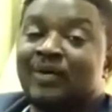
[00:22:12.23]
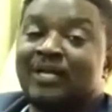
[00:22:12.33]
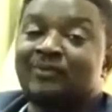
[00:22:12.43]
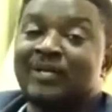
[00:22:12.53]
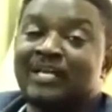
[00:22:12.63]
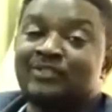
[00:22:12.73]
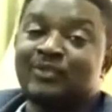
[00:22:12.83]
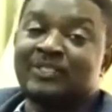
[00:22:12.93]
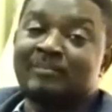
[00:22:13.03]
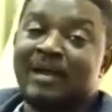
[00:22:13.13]
When I
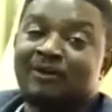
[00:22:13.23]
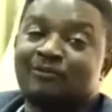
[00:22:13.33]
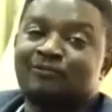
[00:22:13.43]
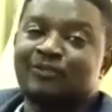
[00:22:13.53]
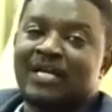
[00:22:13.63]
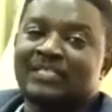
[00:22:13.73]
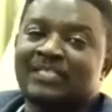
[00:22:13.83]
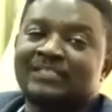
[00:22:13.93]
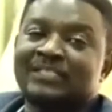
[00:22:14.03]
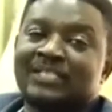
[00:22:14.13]
took the microphone, I
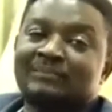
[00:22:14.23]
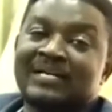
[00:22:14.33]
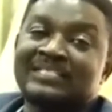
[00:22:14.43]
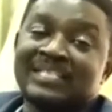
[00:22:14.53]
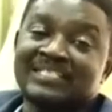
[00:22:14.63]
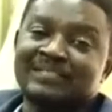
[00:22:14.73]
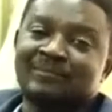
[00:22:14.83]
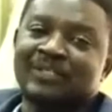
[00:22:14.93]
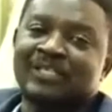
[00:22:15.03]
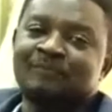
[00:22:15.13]
just shared my
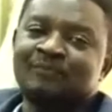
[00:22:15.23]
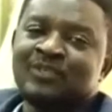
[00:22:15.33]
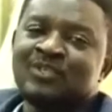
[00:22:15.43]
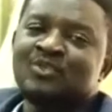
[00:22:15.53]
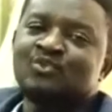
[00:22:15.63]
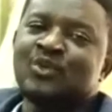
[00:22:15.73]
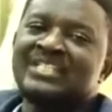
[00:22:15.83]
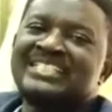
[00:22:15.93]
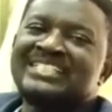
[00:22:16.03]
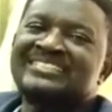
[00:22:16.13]
testimony.
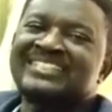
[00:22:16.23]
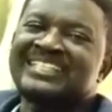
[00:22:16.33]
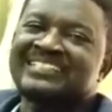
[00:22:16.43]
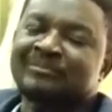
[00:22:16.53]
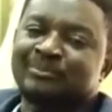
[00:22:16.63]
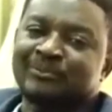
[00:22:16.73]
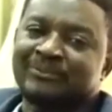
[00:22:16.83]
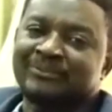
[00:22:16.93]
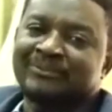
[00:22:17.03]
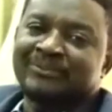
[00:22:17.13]
23
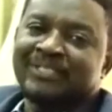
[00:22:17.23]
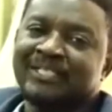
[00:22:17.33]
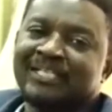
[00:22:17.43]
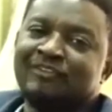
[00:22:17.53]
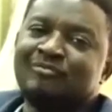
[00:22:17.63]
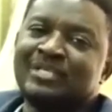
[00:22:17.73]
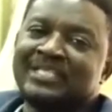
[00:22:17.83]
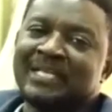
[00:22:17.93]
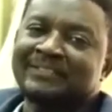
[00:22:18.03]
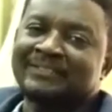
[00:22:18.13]
cripples gave me
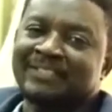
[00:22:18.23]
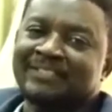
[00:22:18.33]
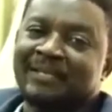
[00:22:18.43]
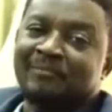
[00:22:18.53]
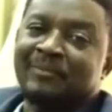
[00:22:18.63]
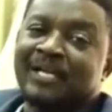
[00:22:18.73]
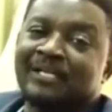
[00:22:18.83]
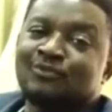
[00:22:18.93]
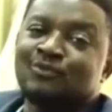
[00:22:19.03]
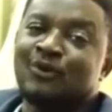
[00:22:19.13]
their sticks and
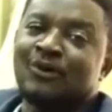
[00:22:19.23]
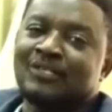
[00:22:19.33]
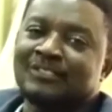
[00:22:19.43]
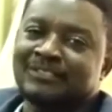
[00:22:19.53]
began to walk.